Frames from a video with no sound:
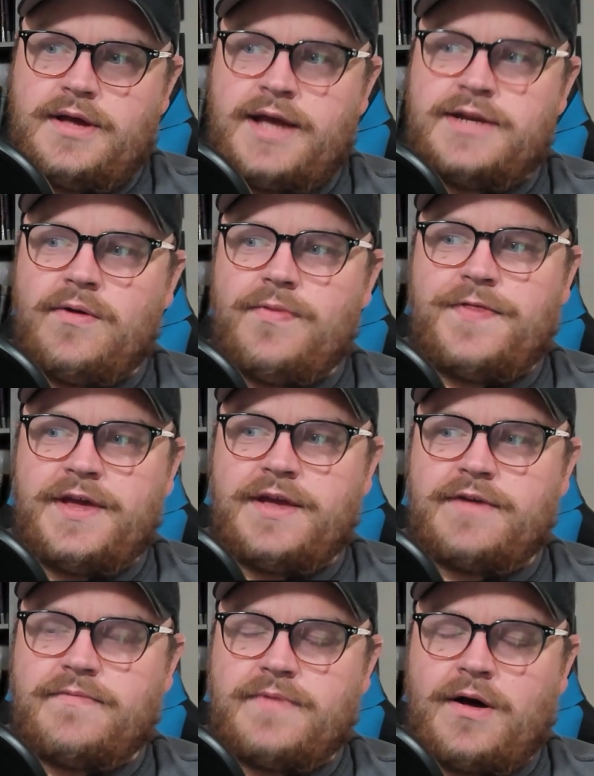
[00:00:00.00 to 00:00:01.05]
I don't
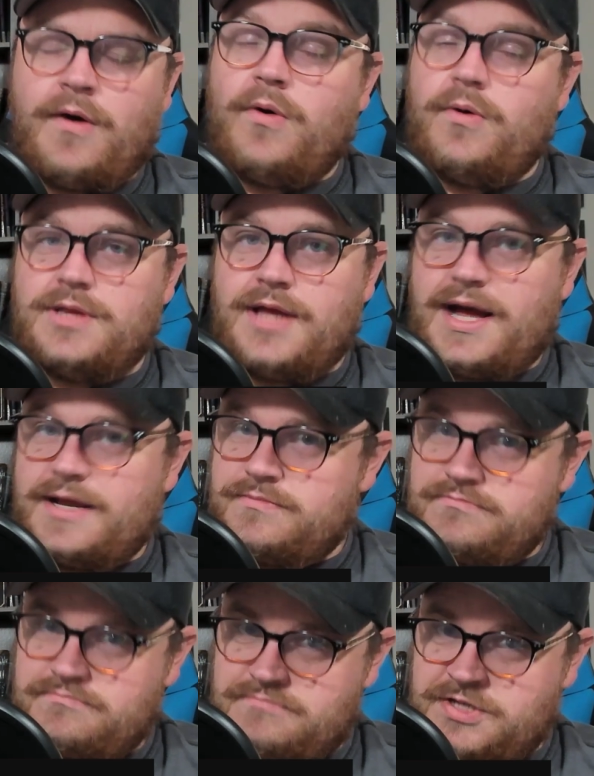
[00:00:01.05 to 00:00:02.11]
think a whole lot
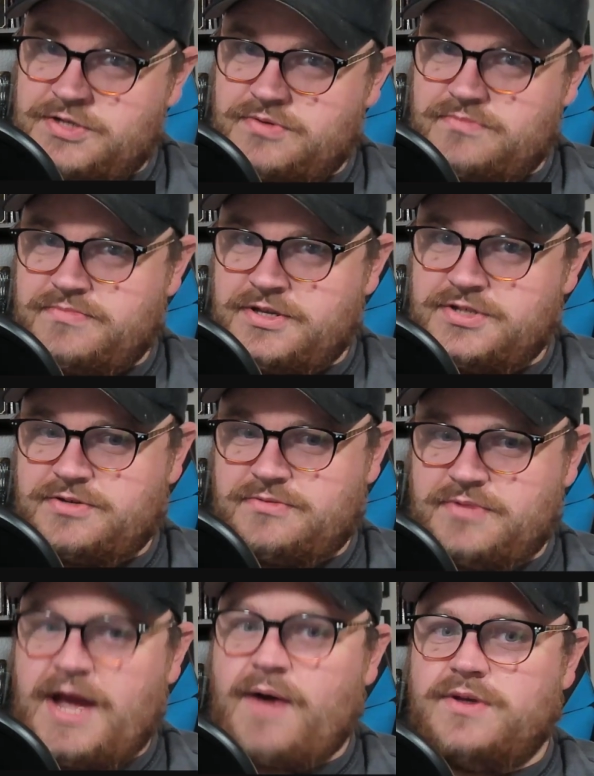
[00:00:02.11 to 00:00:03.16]
is this
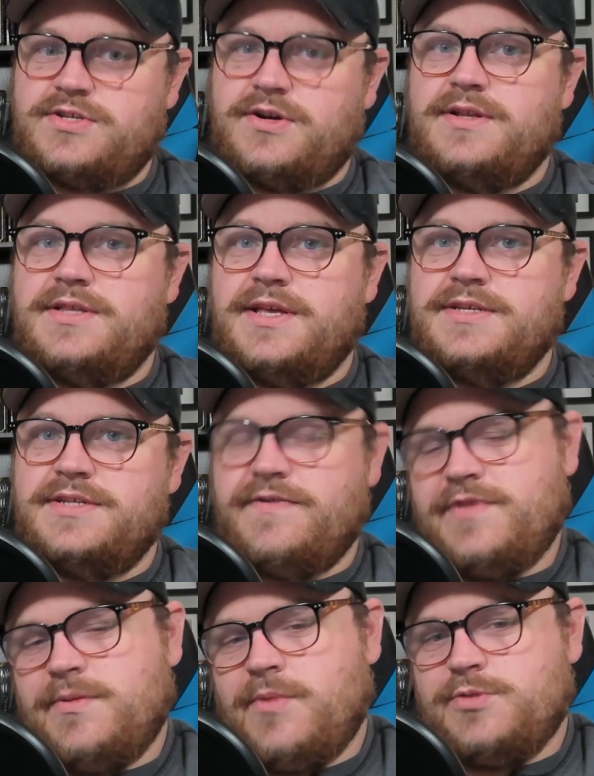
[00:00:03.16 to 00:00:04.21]
how I'll start things here.
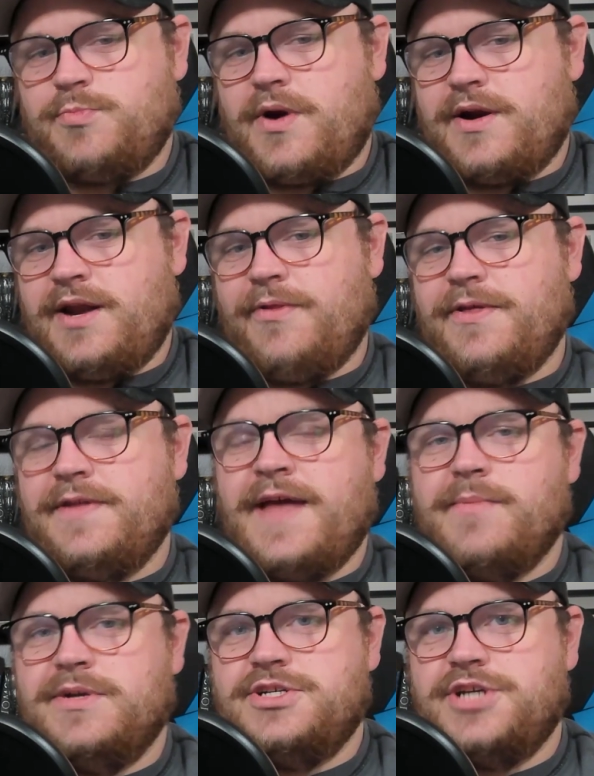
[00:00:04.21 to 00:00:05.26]
For the most part, I don't think
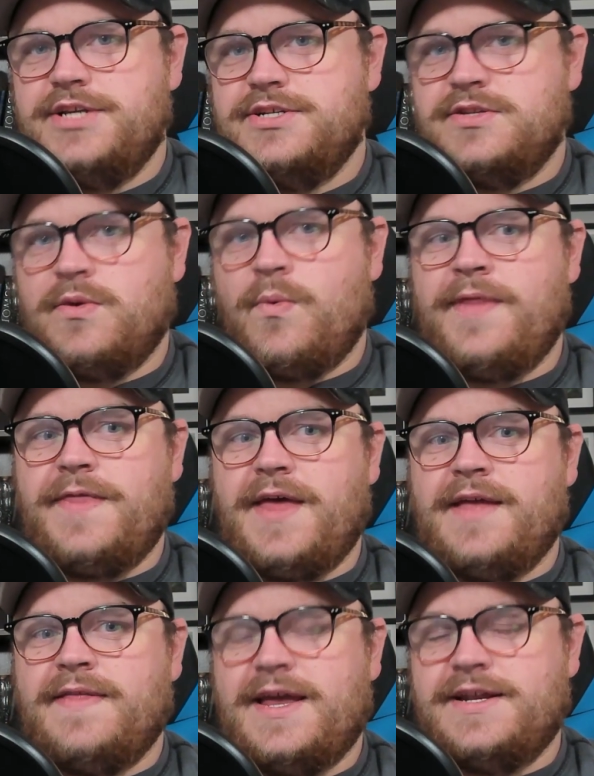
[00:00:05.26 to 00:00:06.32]
that much changes. The one
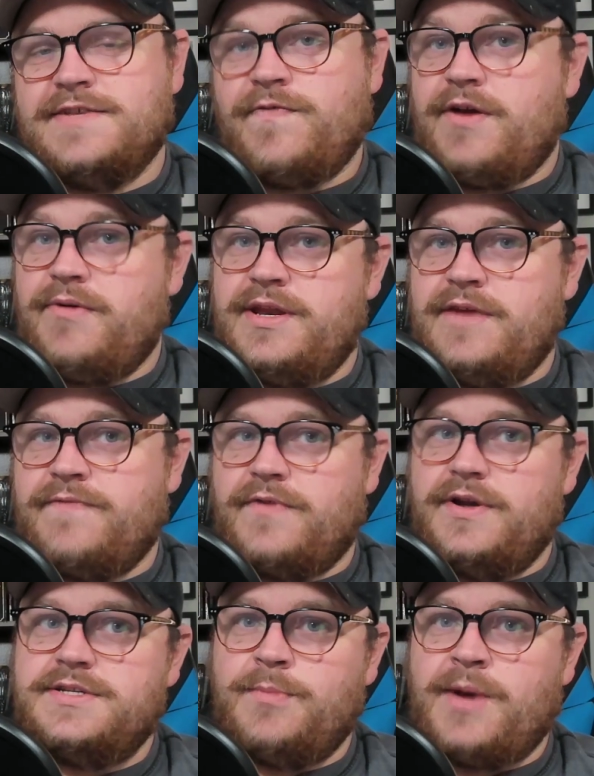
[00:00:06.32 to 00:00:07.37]
thing that is very
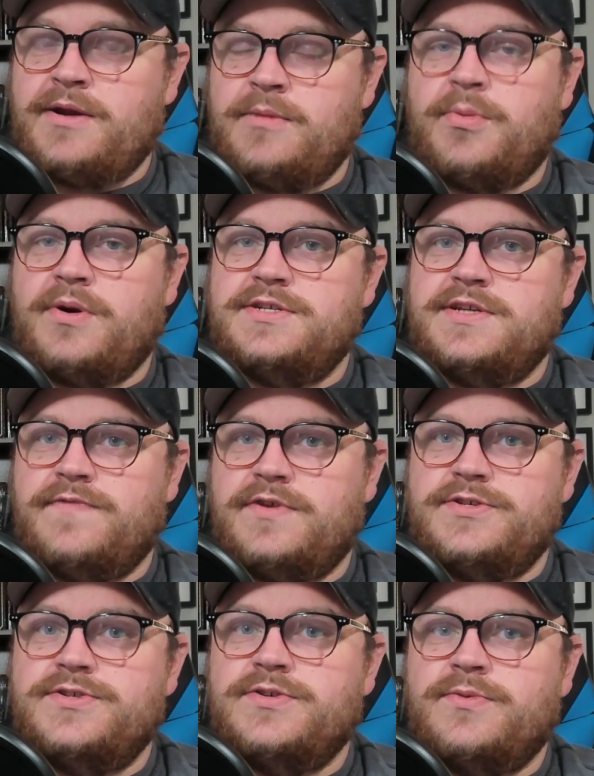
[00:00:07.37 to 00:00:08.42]
different about in person
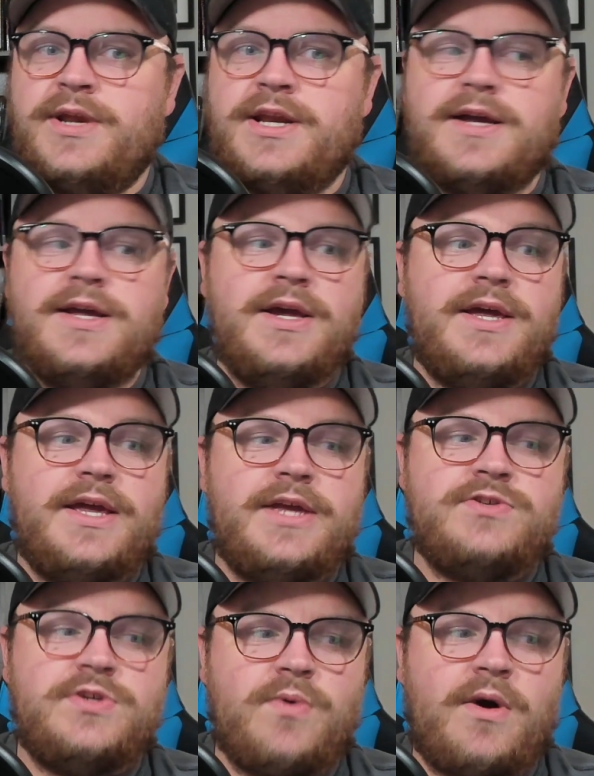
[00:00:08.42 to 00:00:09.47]
versus arena
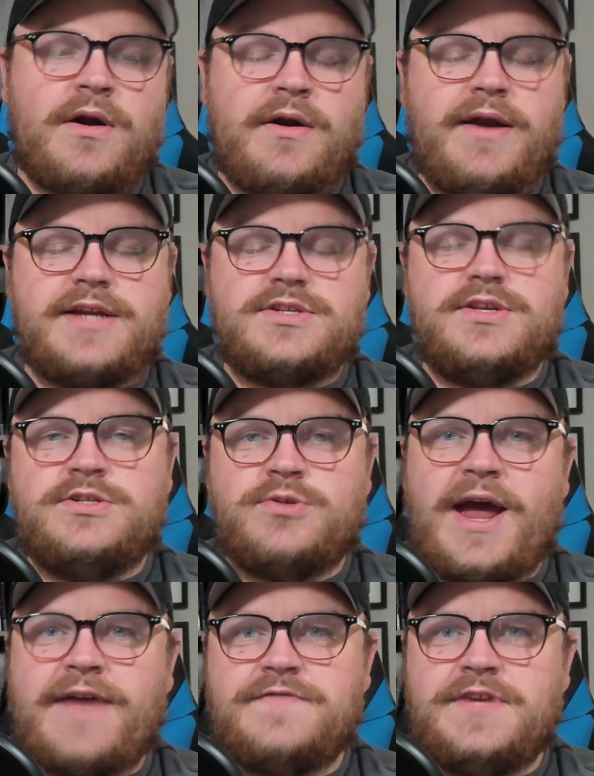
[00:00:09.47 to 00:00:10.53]
is you are actually
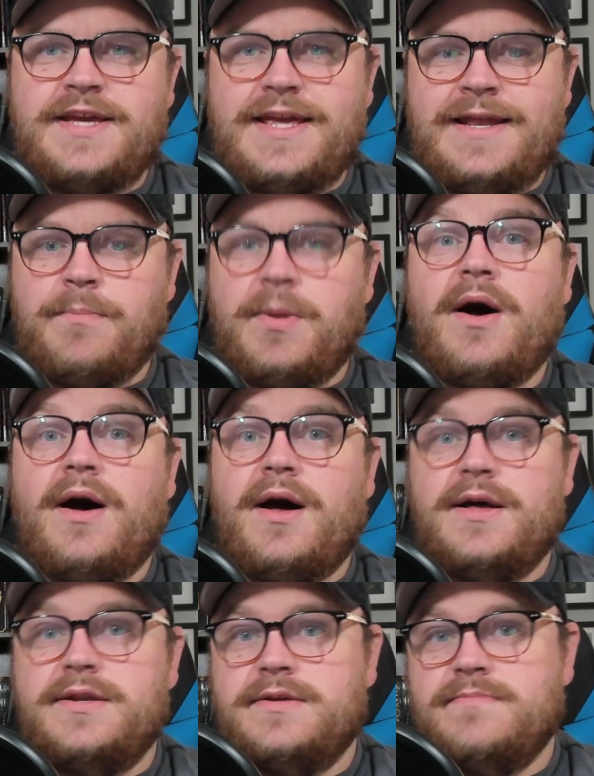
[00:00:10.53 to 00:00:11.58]
drafting in a
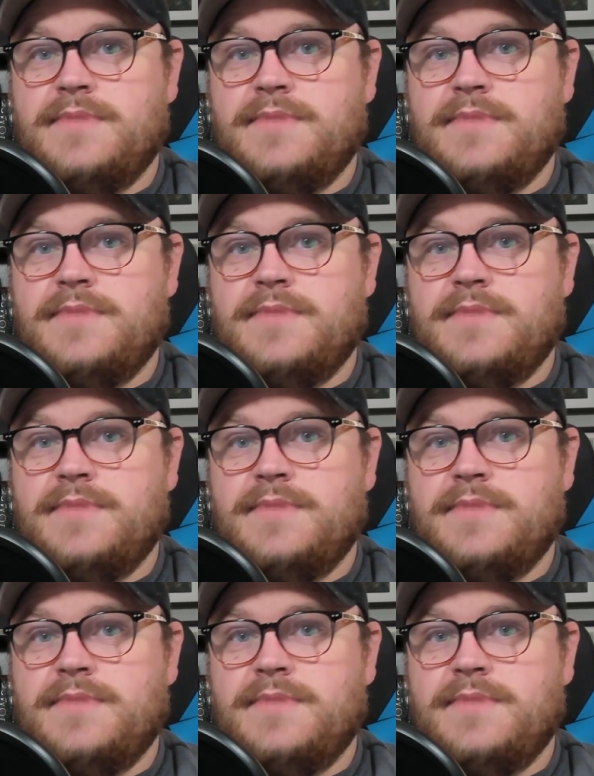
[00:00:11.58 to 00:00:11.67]
pod.